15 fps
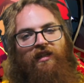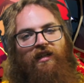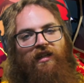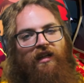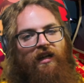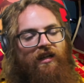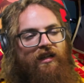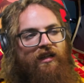
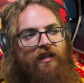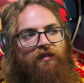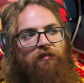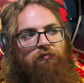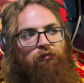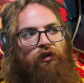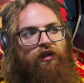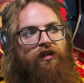Uh,
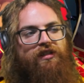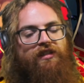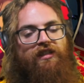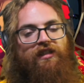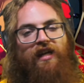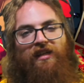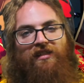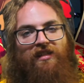we're going to see
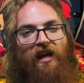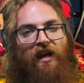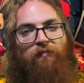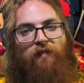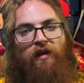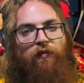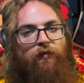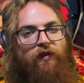next time.
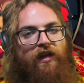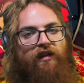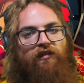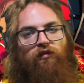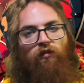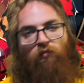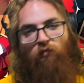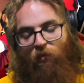Maybe we get a
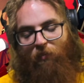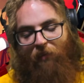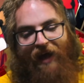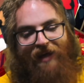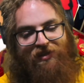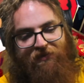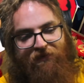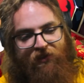little more
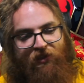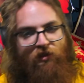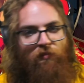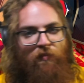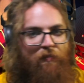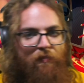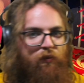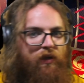past reveal.
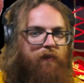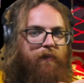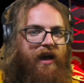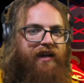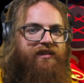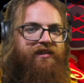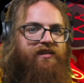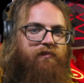Maybe we come
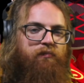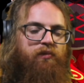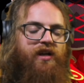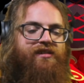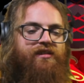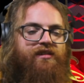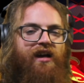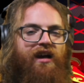back to the
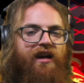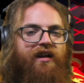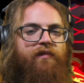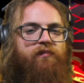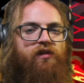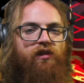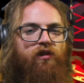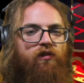present
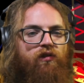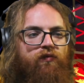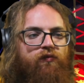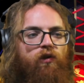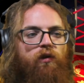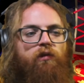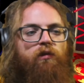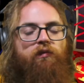times and go
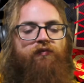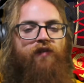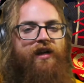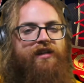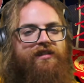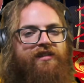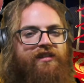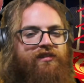forward with
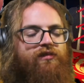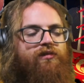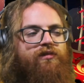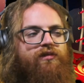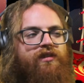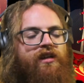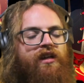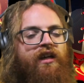fighting
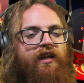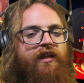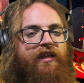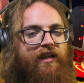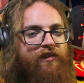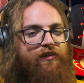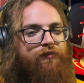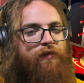D2s
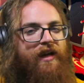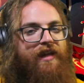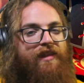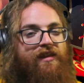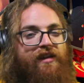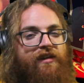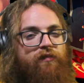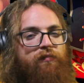either way, I
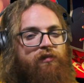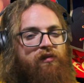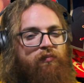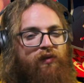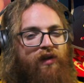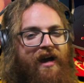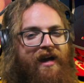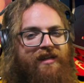think it'll be a
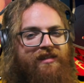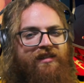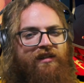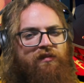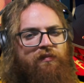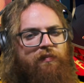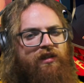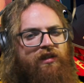blast and
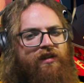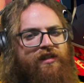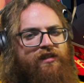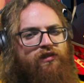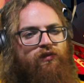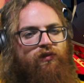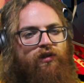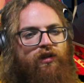it'll be a great
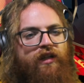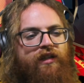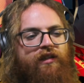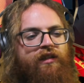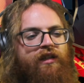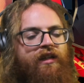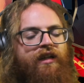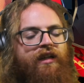story.
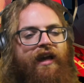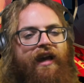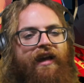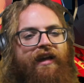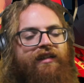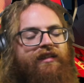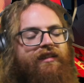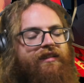
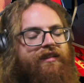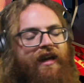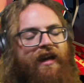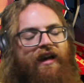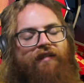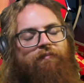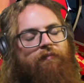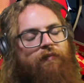And yeah,
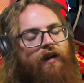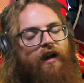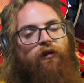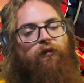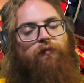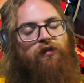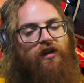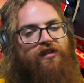I
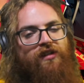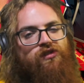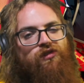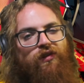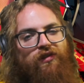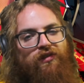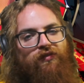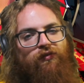hope you guys
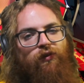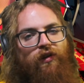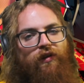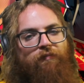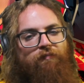join us for it.